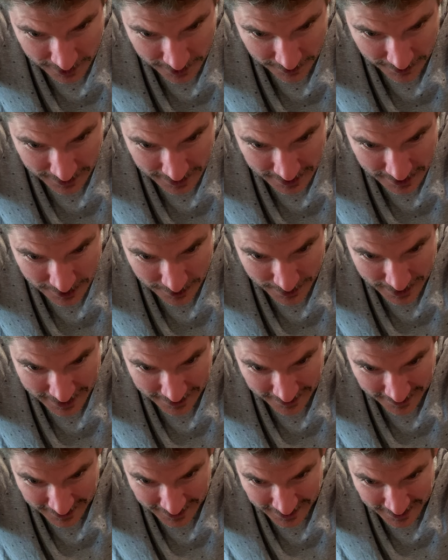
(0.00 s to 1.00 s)
You can do
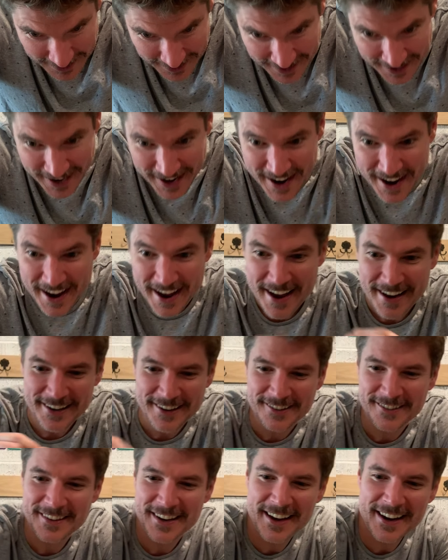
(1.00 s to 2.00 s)
it. Yeah,
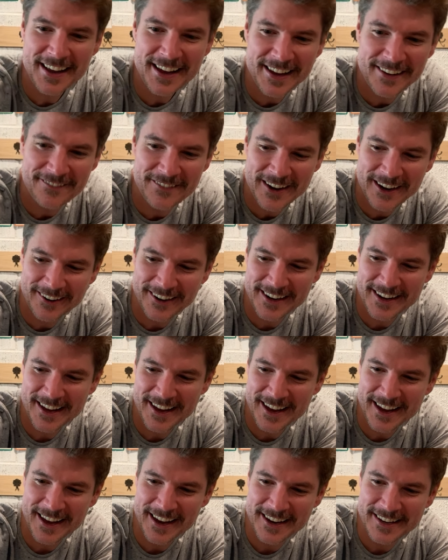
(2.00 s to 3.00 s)
you did it. Very
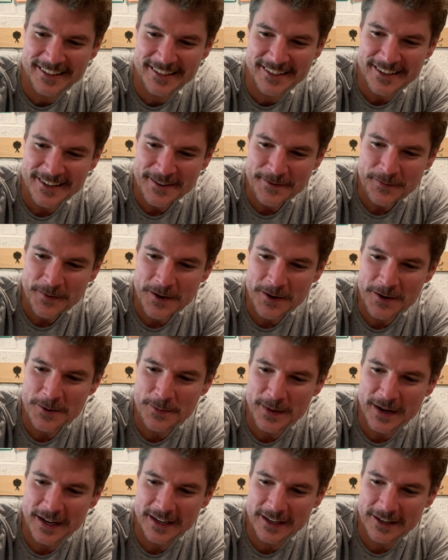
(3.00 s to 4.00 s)
nice. Oh
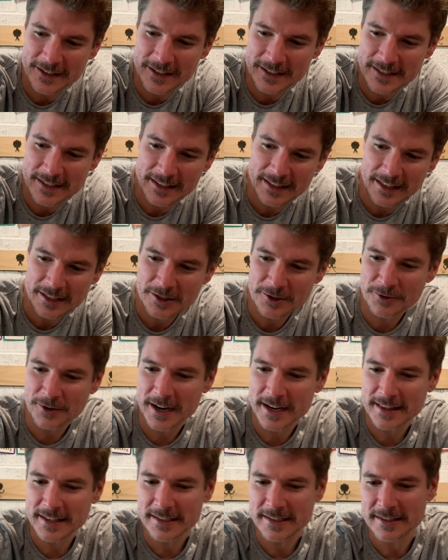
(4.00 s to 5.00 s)
my goodness, and let's try
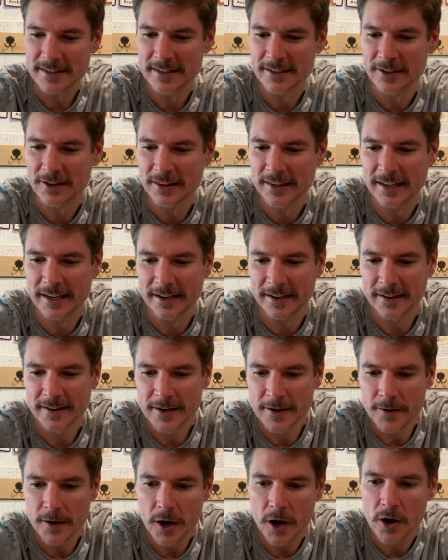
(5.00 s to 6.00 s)
this little thing.
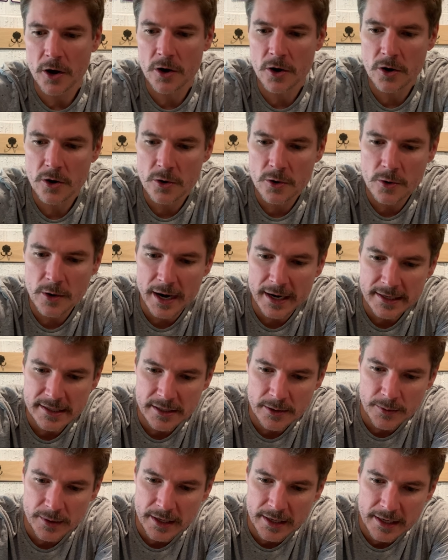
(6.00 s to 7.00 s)
Oh, I see
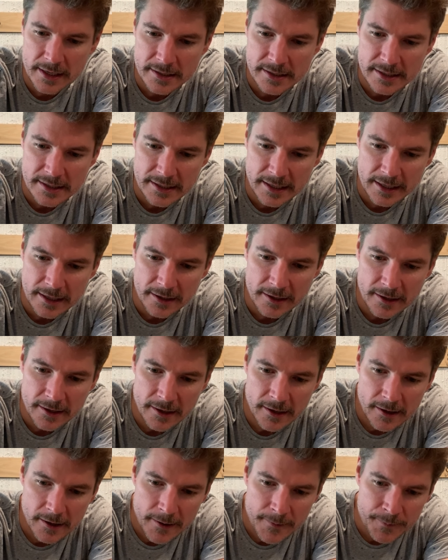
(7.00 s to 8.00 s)
what it is. It's like a
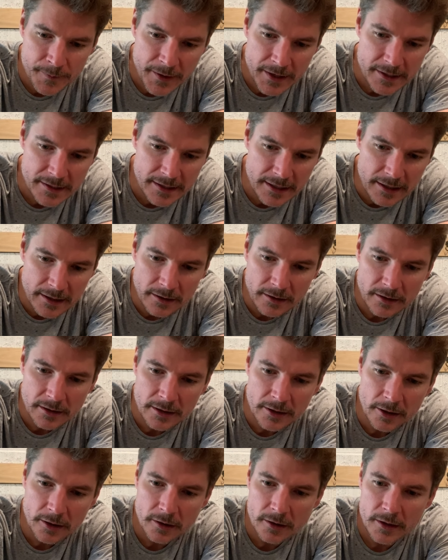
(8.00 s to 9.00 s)

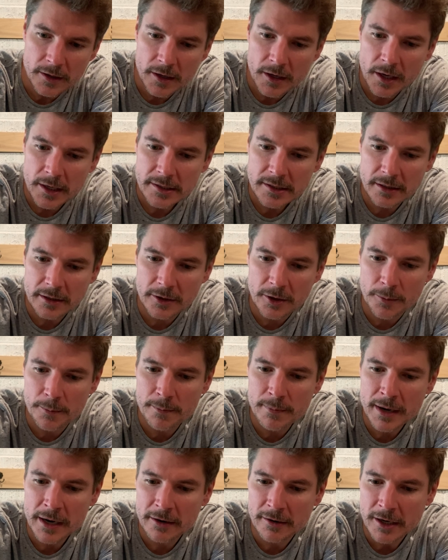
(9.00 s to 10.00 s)
little
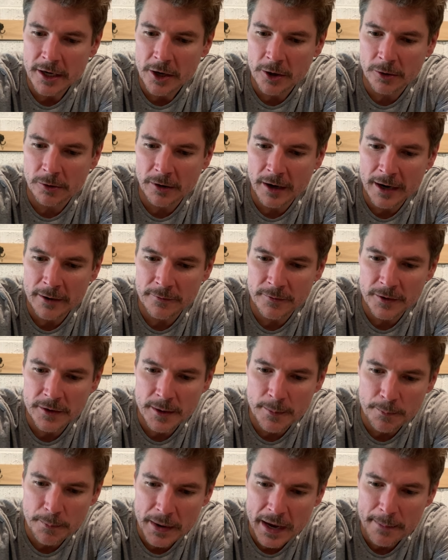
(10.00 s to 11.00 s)
merry-go-round for
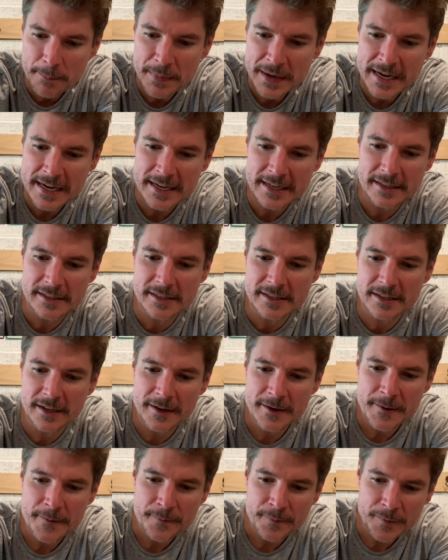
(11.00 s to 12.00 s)
the puppies.
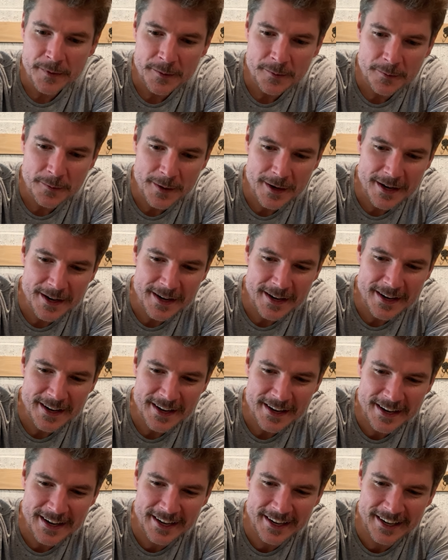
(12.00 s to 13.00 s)

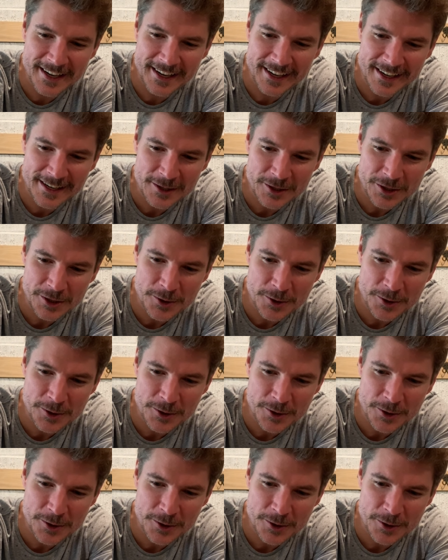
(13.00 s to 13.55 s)
Whee!